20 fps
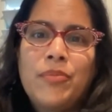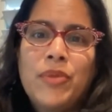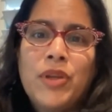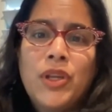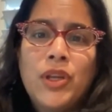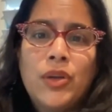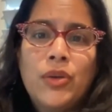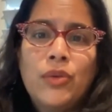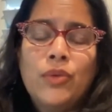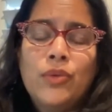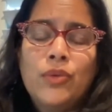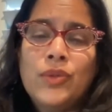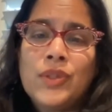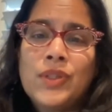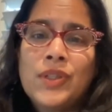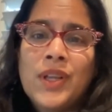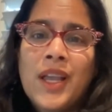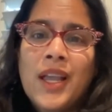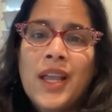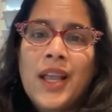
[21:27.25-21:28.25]

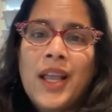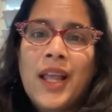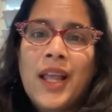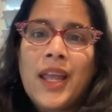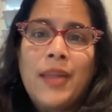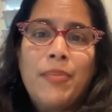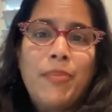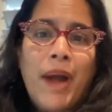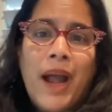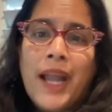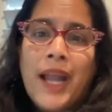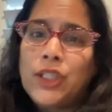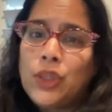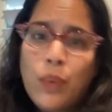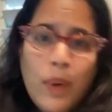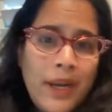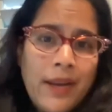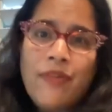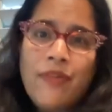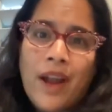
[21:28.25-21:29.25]
use in my
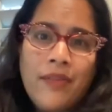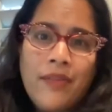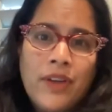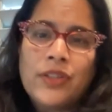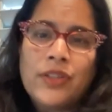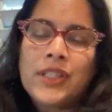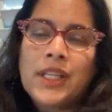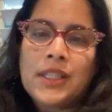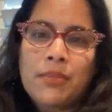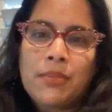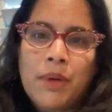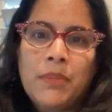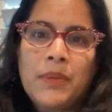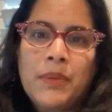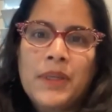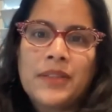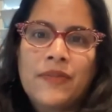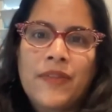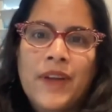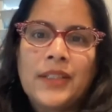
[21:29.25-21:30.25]
25 years as a
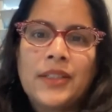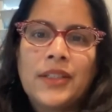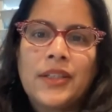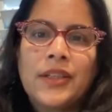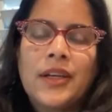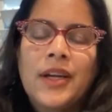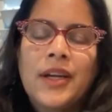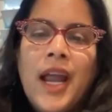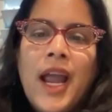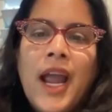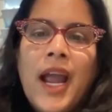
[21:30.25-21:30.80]
public defender.